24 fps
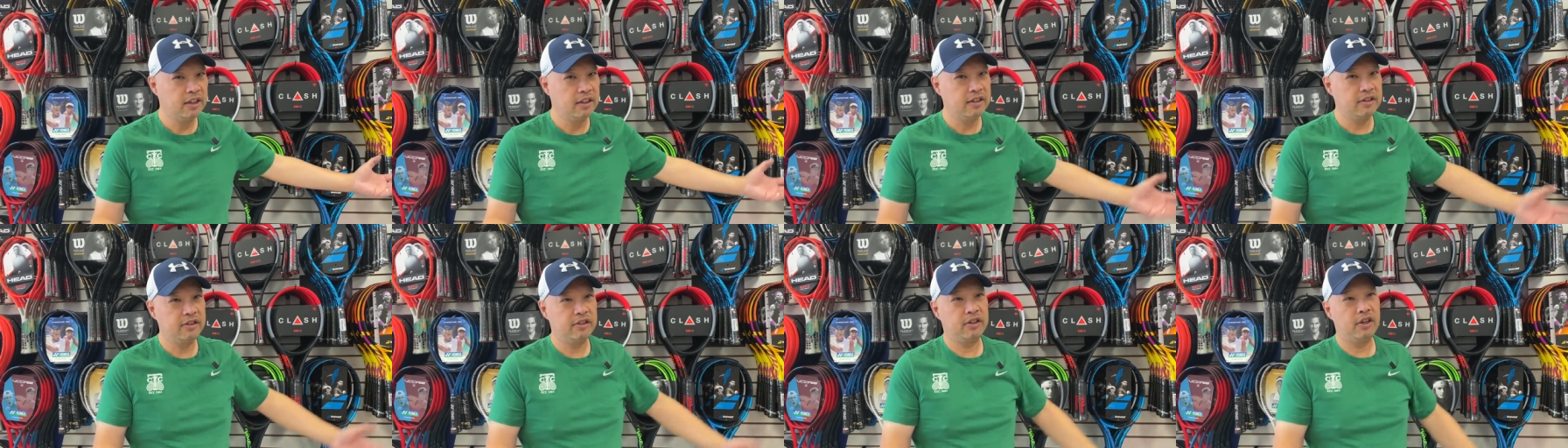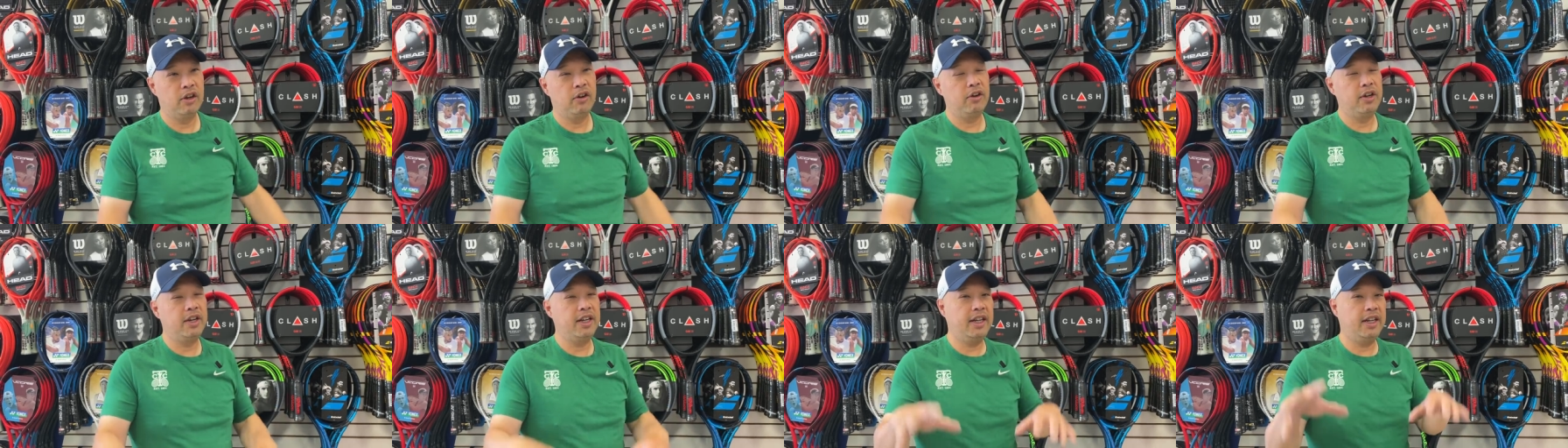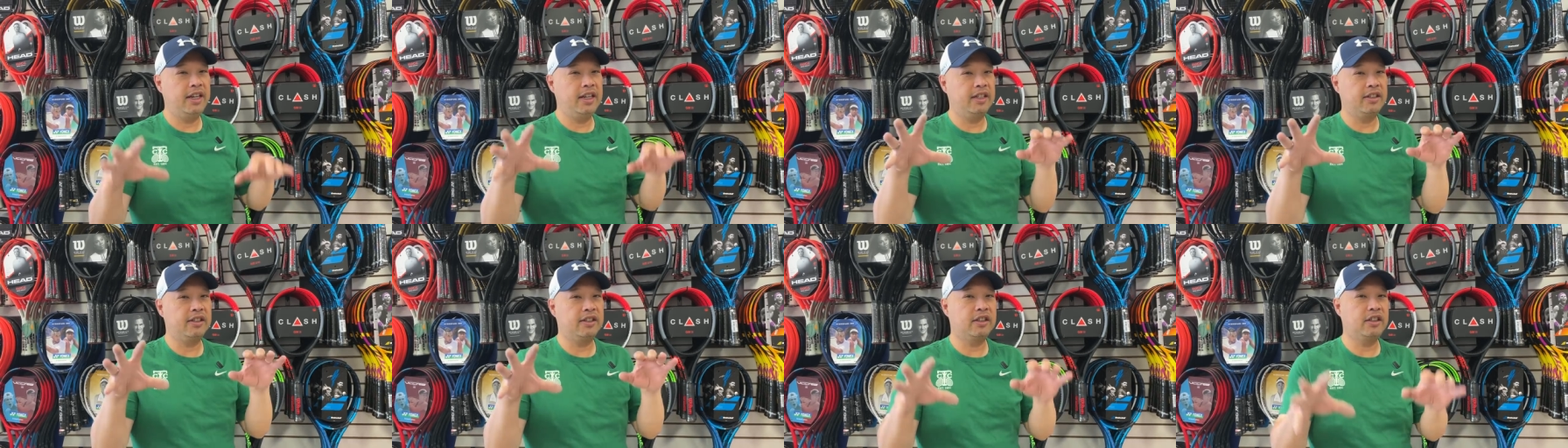So it
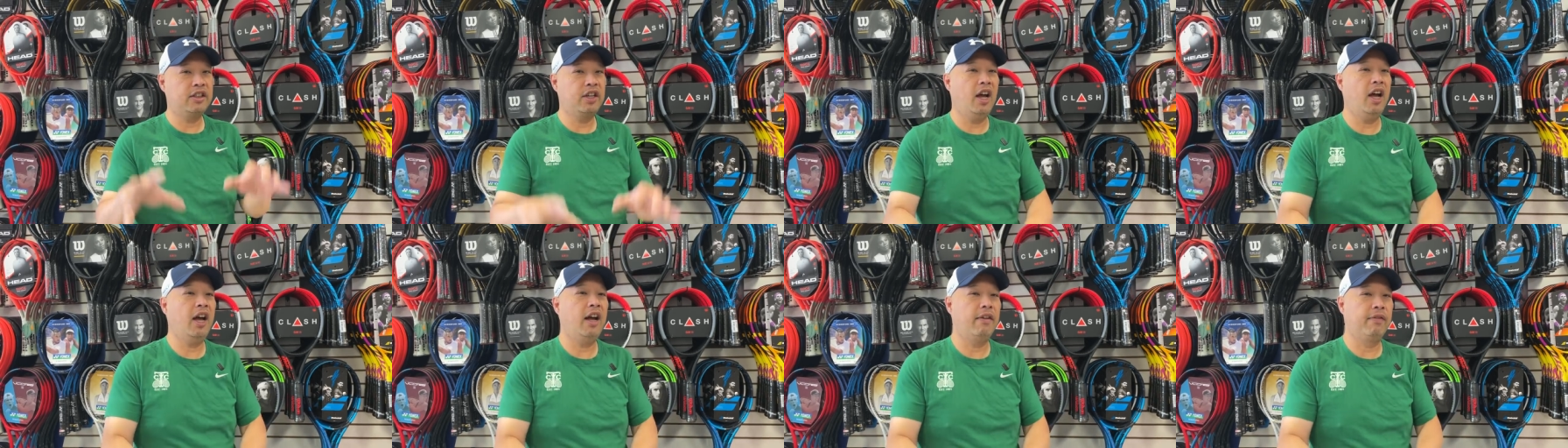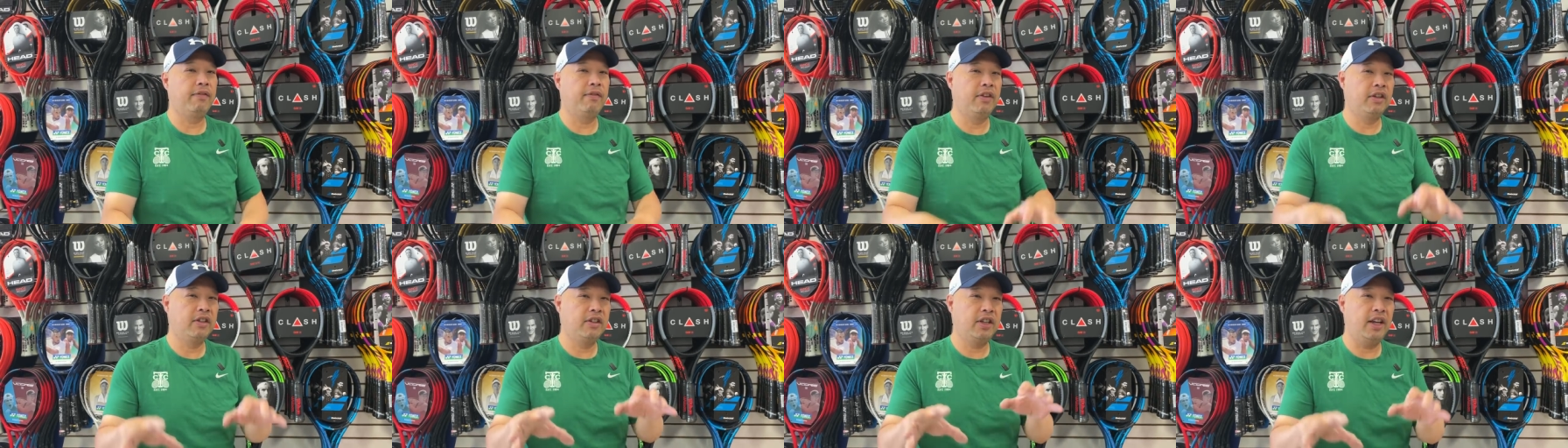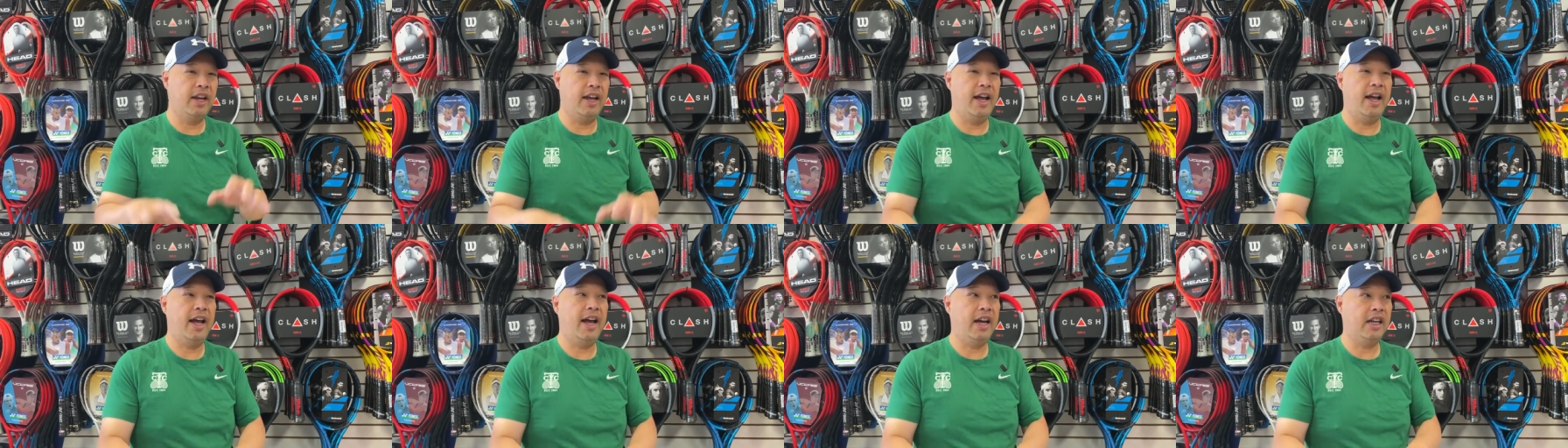is tough
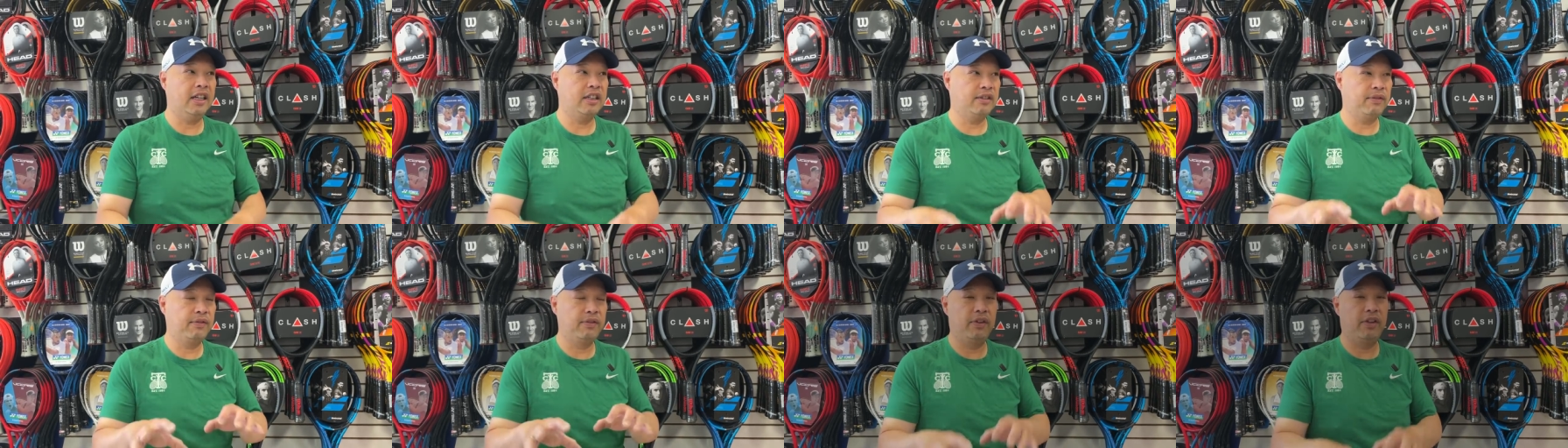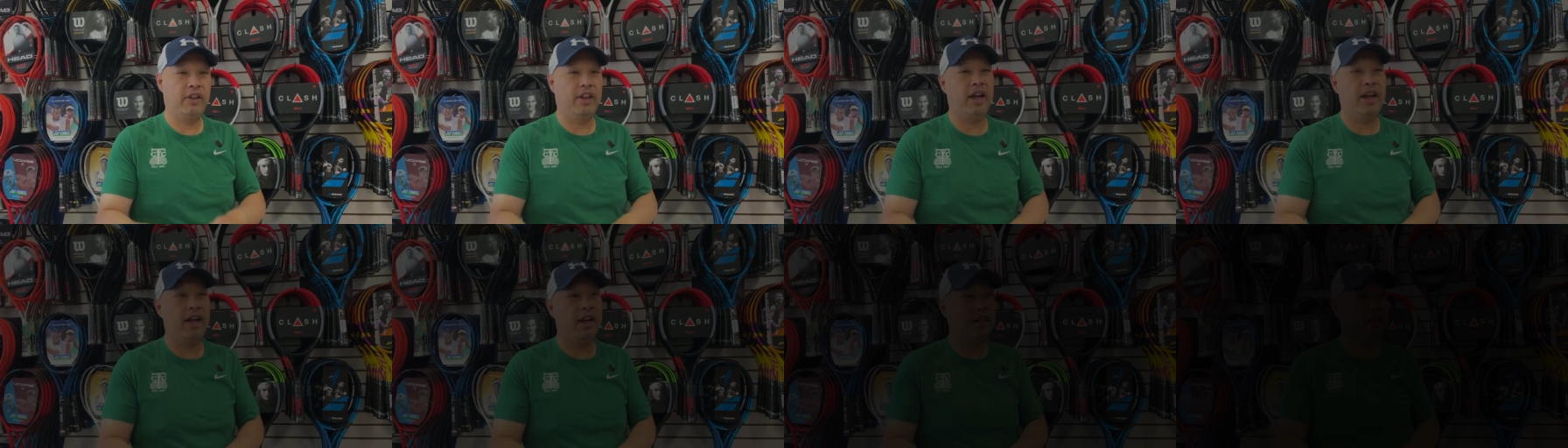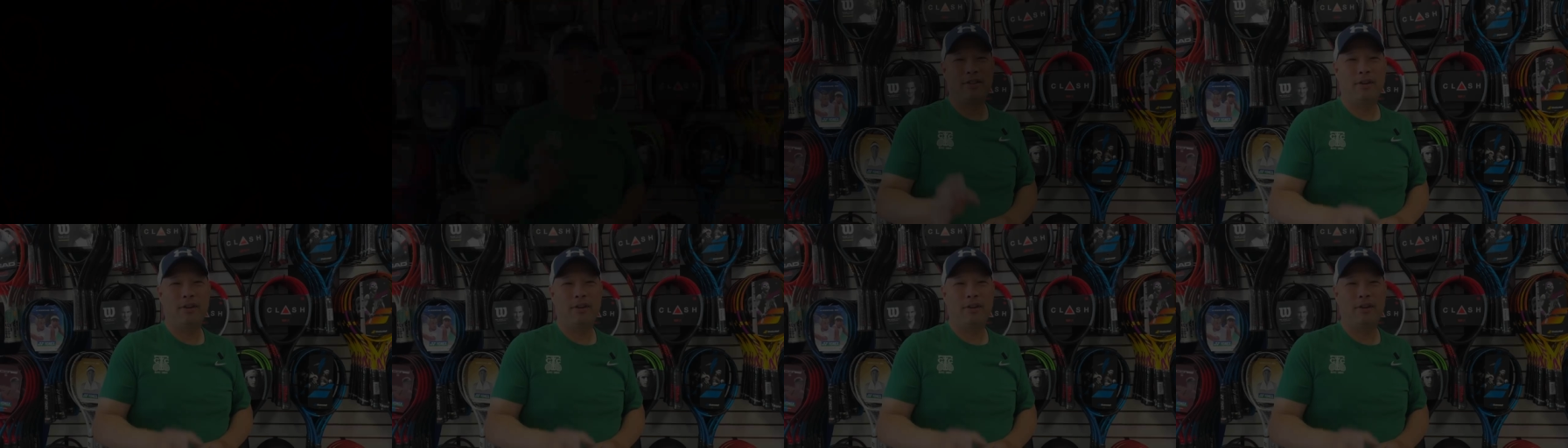to ask for that.